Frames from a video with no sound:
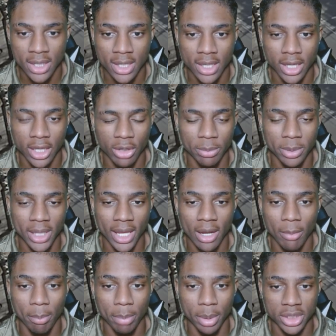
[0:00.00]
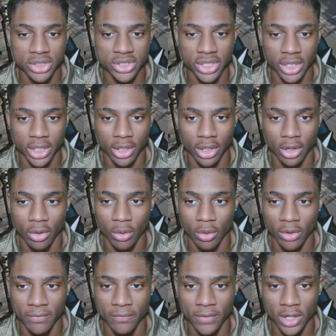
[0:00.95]
it'll be like a bush here
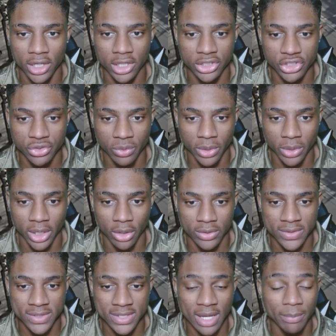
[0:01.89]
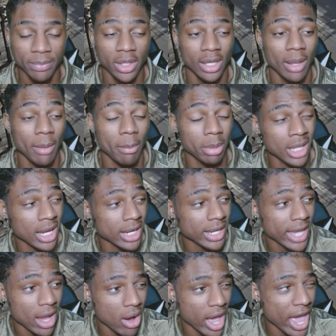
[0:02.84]
or a fucking tree or something to
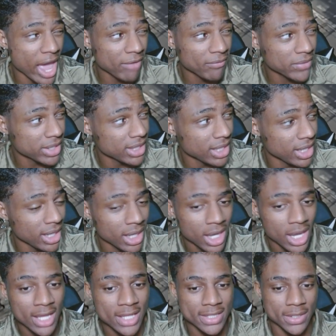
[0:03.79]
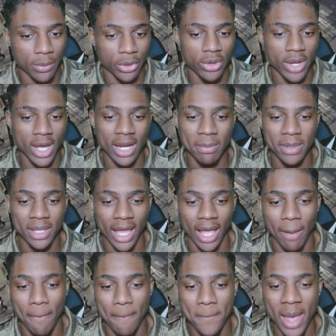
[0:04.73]
block out everything to where you got to be
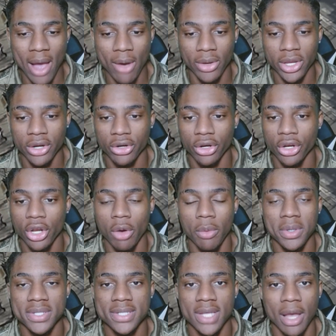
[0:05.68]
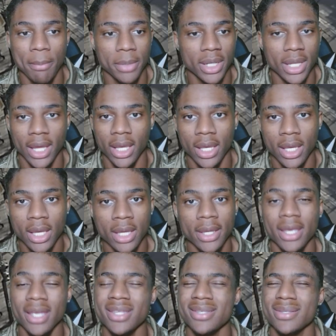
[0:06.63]
like about here to know what's coming. Like,
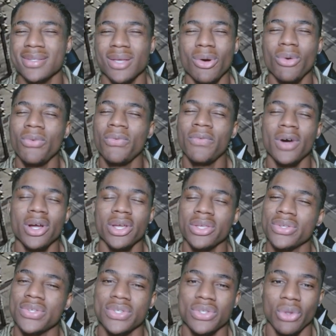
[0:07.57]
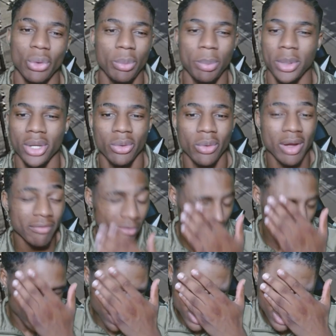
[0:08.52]
it's so fucking stupid. Whoever
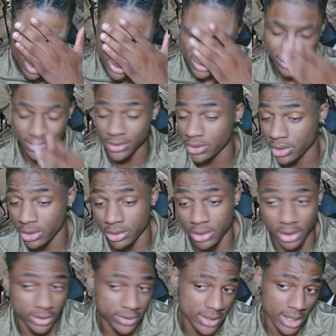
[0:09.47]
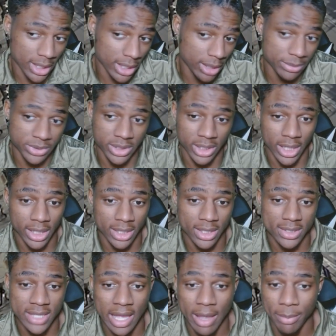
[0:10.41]
builds those are they're setting up shit like
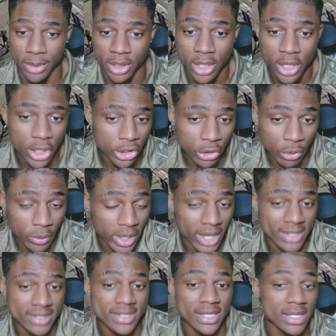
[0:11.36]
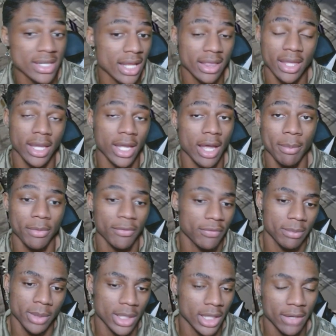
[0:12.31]
this to happen. You can't see nothing coming
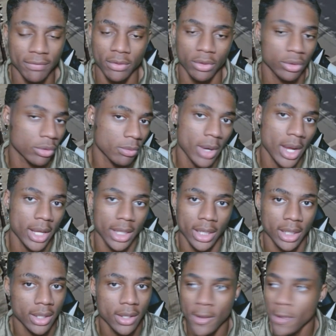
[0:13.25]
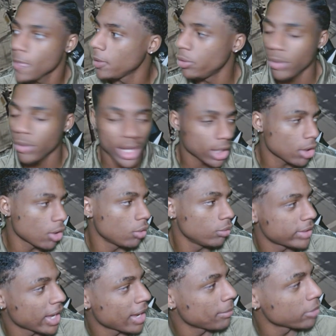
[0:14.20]
from the left or the right. Like, you got to
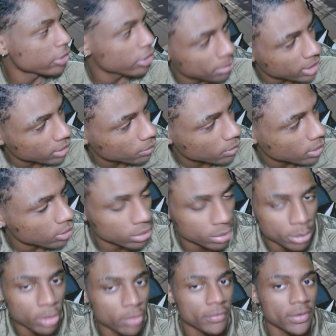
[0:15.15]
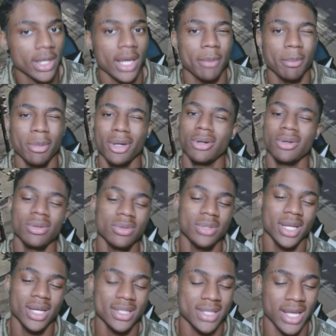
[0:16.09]
go damn near mid road and move it. Like, bro, who
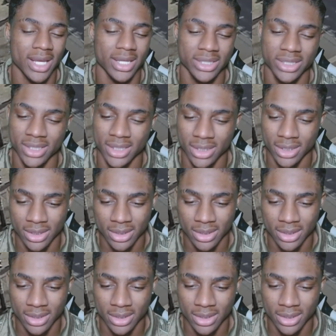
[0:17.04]
does that shit?